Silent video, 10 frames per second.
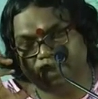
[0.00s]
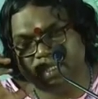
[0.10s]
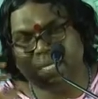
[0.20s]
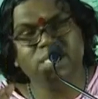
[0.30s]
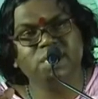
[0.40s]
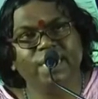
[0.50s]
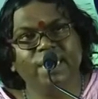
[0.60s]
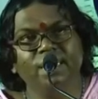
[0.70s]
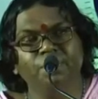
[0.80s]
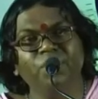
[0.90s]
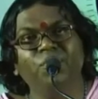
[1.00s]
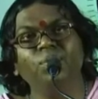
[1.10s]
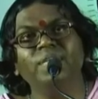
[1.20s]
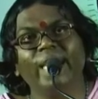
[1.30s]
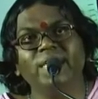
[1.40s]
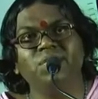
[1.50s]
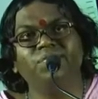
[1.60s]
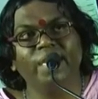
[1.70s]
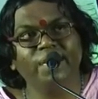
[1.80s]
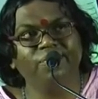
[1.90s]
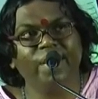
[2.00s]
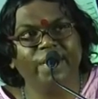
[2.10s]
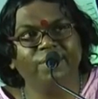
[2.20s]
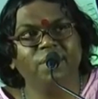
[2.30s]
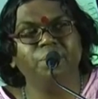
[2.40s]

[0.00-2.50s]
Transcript: surgery before the age of 35,